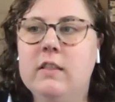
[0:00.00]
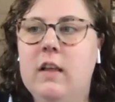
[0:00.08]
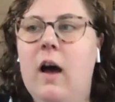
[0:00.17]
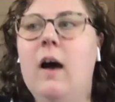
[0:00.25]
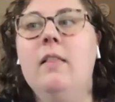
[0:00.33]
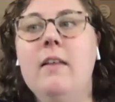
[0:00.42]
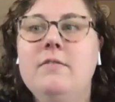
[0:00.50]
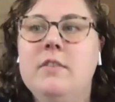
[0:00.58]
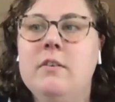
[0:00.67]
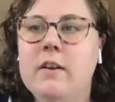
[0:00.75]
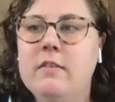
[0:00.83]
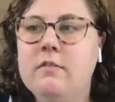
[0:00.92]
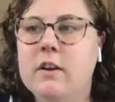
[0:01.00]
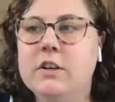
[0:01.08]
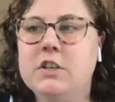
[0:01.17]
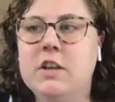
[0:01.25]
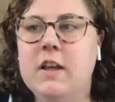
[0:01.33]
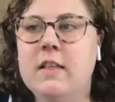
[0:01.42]
lift the
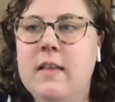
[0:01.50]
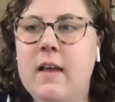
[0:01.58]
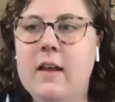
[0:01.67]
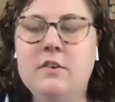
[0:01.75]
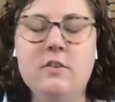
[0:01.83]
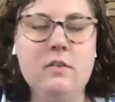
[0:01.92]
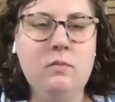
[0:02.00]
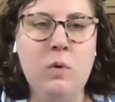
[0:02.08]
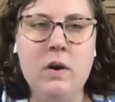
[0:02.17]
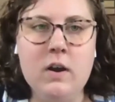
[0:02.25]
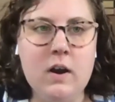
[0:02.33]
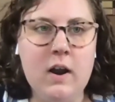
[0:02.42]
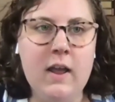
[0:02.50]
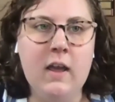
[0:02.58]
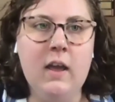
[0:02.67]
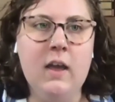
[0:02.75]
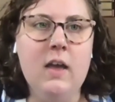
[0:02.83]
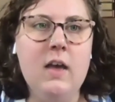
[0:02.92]
restrictions, and just
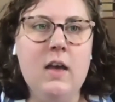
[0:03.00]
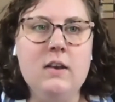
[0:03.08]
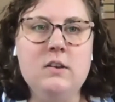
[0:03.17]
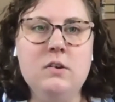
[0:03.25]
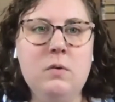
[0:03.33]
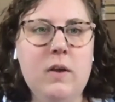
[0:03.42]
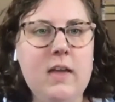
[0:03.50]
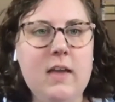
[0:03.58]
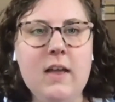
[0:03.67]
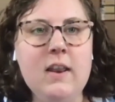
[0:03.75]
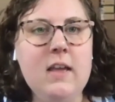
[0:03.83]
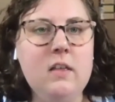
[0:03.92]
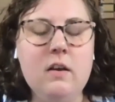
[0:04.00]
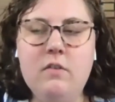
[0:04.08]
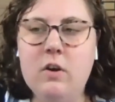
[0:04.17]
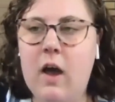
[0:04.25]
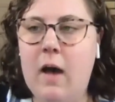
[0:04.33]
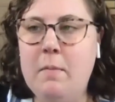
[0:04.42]
wondering, can either of
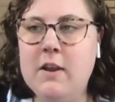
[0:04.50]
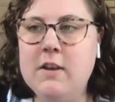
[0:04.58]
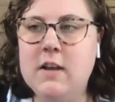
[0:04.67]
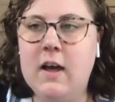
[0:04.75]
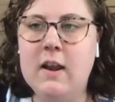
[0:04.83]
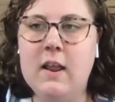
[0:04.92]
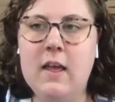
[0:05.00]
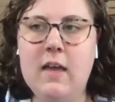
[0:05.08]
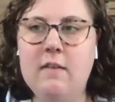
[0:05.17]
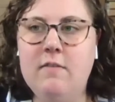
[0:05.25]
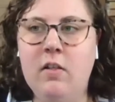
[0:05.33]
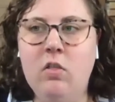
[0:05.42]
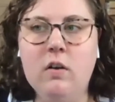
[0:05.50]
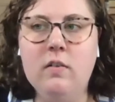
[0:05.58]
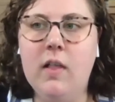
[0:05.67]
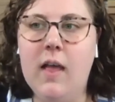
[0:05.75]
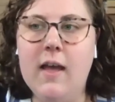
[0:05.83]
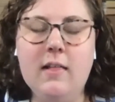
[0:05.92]
you comment on if it looks
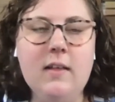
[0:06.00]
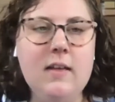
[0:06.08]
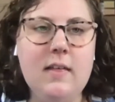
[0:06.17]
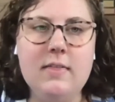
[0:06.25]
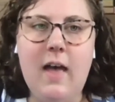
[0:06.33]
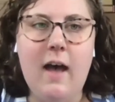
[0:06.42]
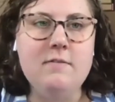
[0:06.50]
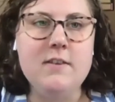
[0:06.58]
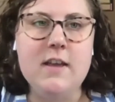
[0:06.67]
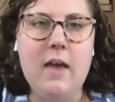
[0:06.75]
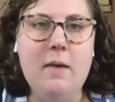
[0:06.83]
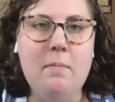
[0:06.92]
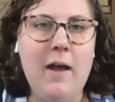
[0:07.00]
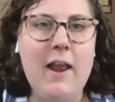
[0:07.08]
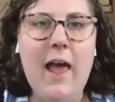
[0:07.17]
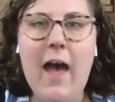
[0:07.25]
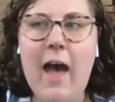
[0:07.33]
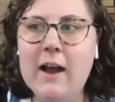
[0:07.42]
likely that the FDA might
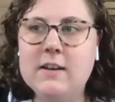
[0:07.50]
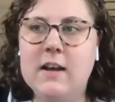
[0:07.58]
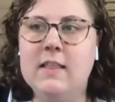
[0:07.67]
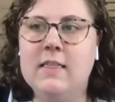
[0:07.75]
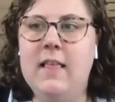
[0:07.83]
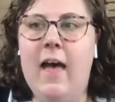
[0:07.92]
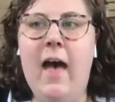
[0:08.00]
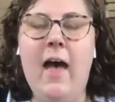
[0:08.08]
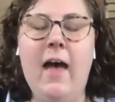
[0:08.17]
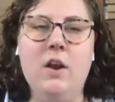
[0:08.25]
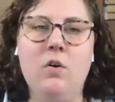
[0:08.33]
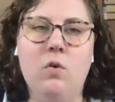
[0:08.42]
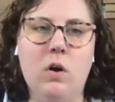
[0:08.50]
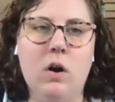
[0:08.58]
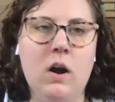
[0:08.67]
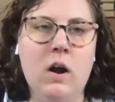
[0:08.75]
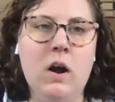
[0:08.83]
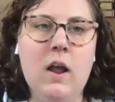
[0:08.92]
act on that,
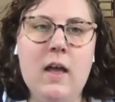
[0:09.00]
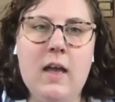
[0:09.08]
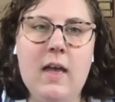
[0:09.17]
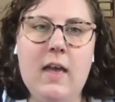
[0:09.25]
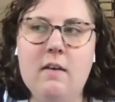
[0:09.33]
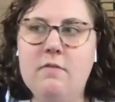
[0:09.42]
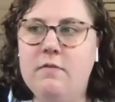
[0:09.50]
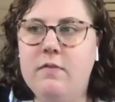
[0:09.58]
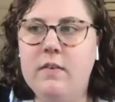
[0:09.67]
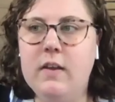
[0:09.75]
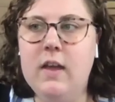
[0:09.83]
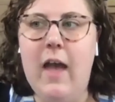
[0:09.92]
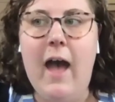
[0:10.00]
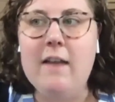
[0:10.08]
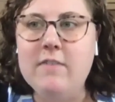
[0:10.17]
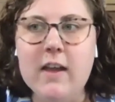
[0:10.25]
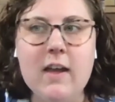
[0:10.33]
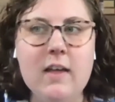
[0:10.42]
or if
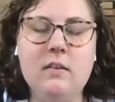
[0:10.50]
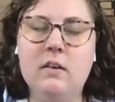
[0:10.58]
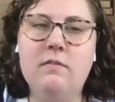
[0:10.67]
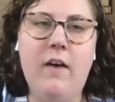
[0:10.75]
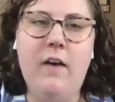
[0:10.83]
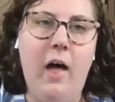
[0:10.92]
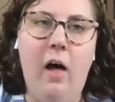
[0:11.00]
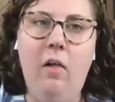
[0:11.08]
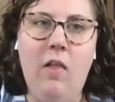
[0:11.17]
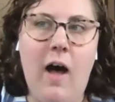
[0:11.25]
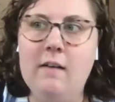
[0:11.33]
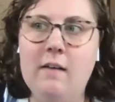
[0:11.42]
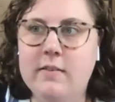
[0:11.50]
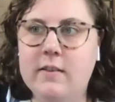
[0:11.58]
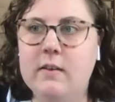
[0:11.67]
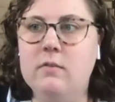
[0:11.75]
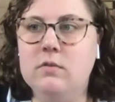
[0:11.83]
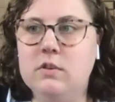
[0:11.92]
advocates could file a
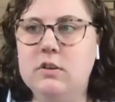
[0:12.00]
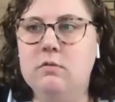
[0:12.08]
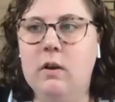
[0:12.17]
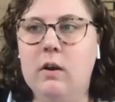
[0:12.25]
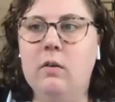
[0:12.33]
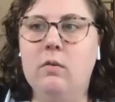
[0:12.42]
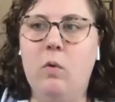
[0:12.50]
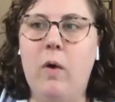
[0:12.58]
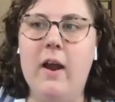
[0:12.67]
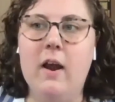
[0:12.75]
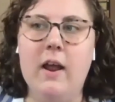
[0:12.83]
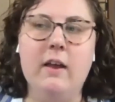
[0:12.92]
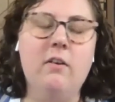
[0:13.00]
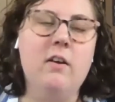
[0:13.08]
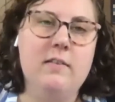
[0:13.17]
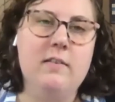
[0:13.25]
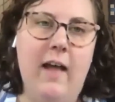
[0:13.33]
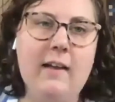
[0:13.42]
lawsuit to require
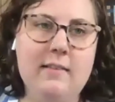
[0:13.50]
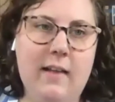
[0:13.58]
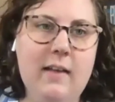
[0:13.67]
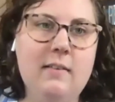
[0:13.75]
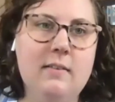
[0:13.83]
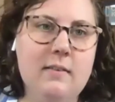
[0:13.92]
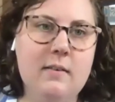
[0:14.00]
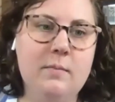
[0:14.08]
increased access?